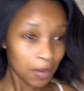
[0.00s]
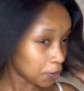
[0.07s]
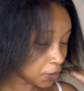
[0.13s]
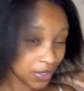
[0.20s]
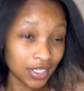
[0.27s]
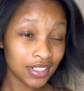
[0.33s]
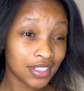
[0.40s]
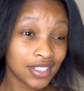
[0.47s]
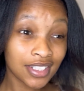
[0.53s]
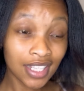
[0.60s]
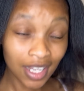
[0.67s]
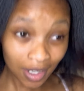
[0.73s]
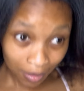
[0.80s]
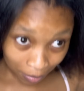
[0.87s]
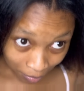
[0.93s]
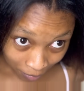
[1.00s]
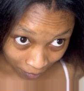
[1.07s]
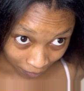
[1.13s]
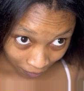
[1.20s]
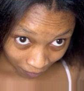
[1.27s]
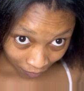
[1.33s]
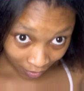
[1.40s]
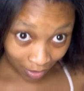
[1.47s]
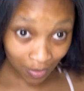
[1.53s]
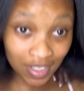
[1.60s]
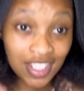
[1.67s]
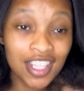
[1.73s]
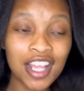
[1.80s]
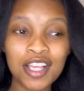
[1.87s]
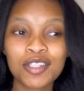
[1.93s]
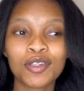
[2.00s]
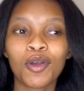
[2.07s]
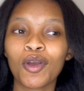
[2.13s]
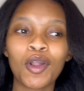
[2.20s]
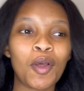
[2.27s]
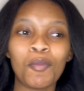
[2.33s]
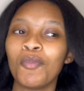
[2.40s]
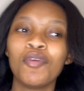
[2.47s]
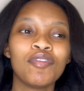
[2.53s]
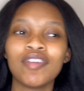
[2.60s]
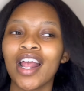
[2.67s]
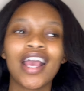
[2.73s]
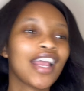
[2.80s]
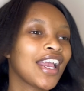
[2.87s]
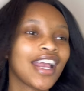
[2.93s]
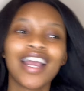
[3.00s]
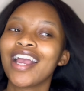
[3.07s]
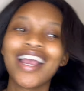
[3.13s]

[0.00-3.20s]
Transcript: but um obviously the hair's not gonna move like